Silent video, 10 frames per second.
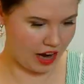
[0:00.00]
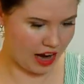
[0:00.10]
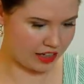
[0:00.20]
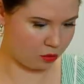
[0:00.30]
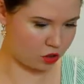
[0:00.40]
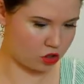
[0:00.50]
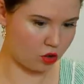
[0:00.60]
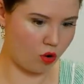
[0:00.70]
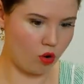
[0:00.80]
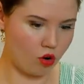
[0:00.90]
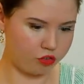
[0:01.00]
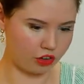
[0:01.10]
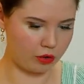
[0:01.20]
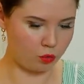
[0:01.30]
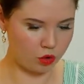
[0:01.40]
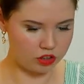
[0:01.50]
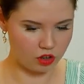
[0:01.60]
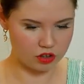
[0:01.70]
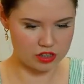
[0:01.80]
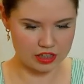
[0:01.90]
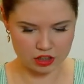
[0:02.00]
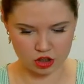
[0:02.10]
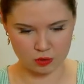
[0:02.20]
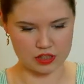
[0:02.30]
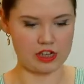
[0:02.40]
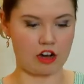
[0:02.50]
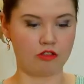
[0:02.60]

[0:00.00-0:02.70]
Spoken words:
and it was awful. It would not stick to itself.